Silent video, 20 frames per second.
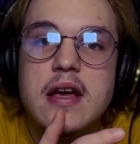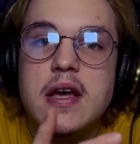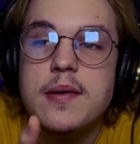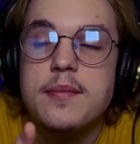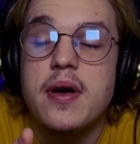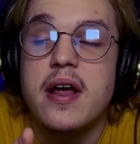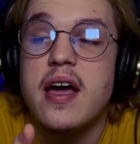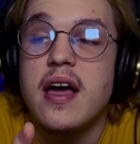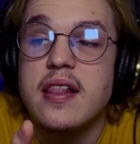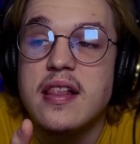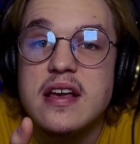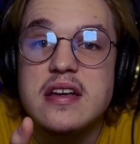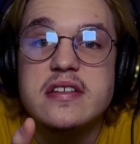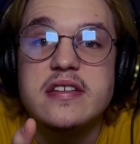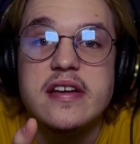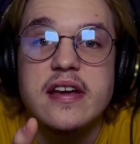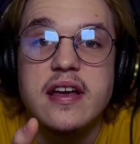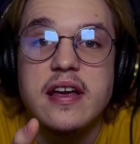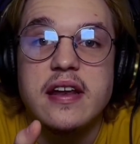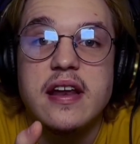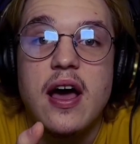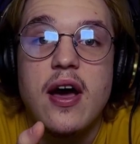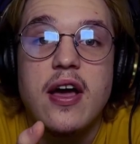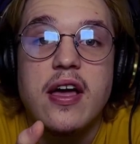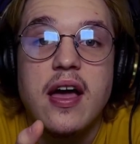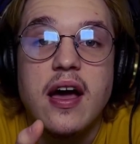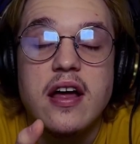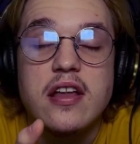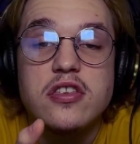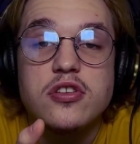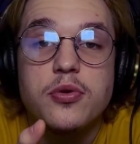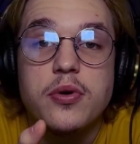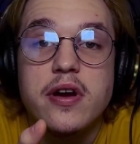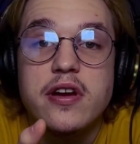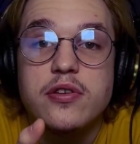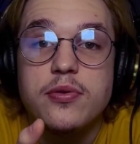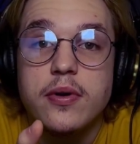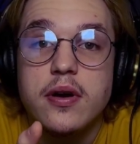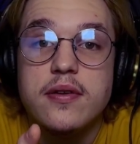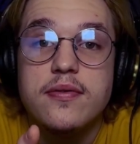I got LASIK and now I got
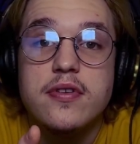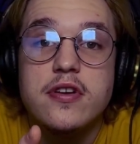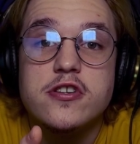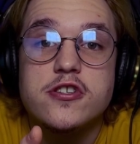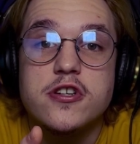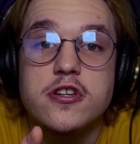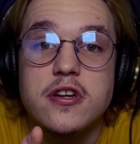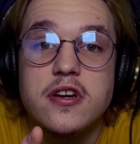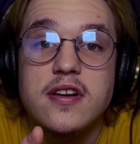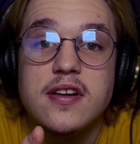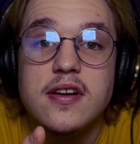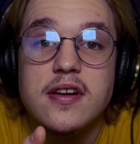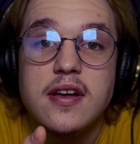20/20 vision.